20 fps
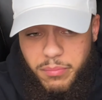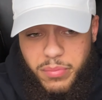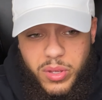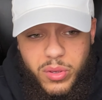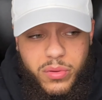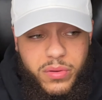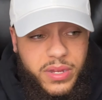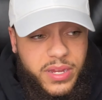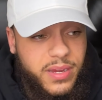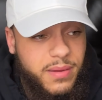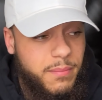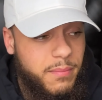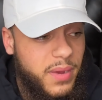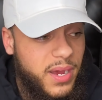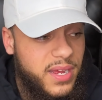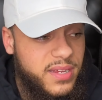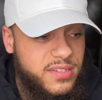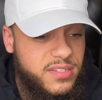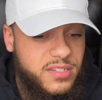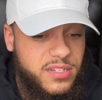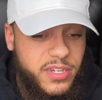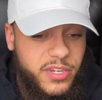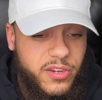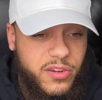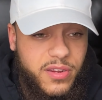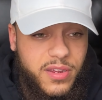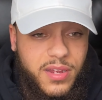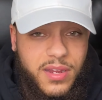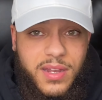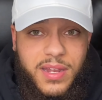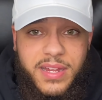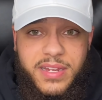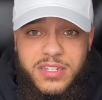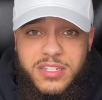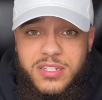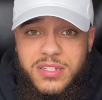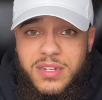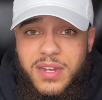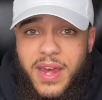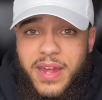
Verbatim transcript: building my sneaker collection,